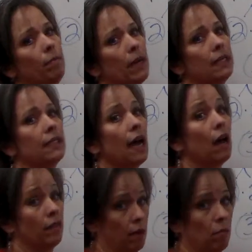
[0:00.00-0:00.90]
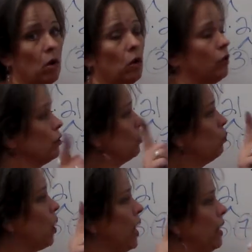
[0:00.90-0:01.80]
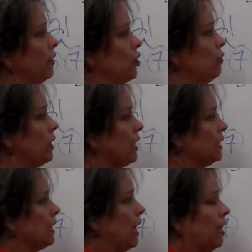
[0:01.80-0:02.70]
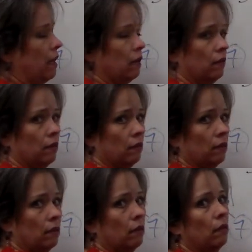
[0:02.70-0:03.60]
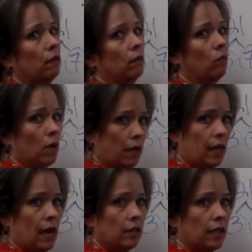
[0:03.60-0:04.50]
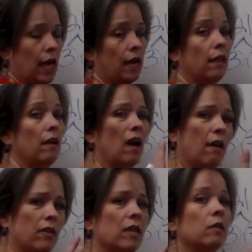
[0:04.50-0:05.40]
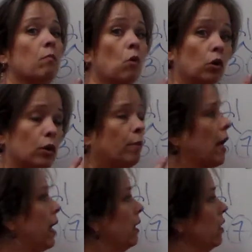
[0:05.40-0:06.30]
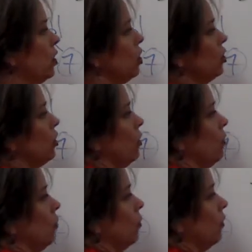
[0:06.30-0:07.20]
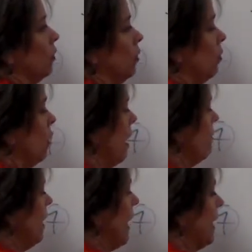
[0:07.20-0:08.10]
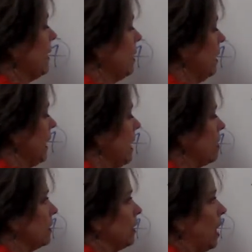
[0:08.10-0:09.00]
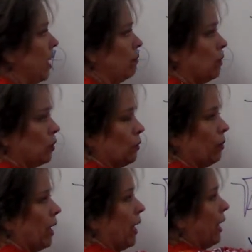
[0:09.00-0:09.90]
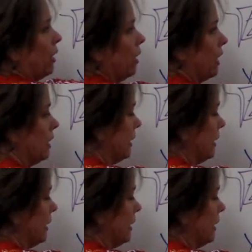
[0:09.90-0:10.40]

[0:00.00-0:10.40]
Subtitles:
bust out, there's 2 on the inside, 1 on the outside, and everything's multiplying. So we'll have an x on the outside multiplying a